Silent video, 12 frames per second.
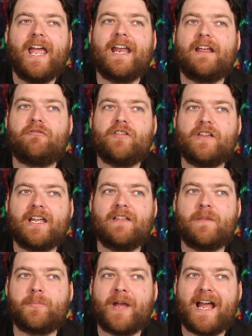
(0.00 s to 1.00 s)
and I feel like
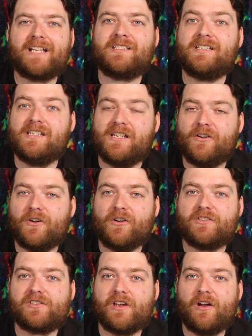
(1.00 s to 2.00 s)
in the past year
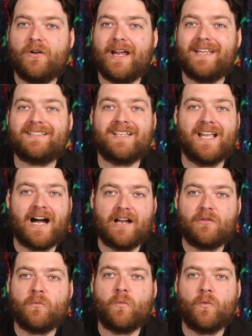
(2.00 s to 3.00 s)
or so it's
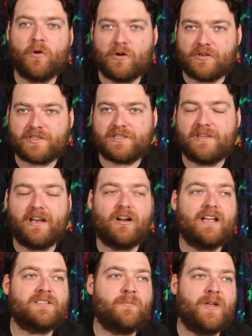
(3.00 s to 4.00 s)
gotten worse. There
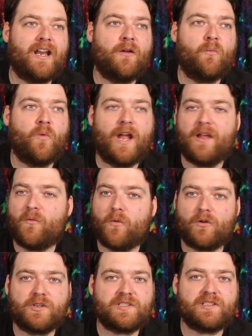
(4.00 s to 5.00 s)
has been a way
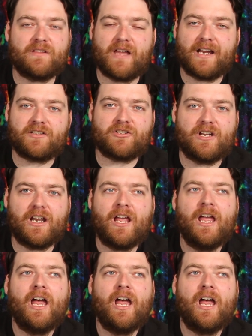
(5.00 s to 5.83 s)
worse selection.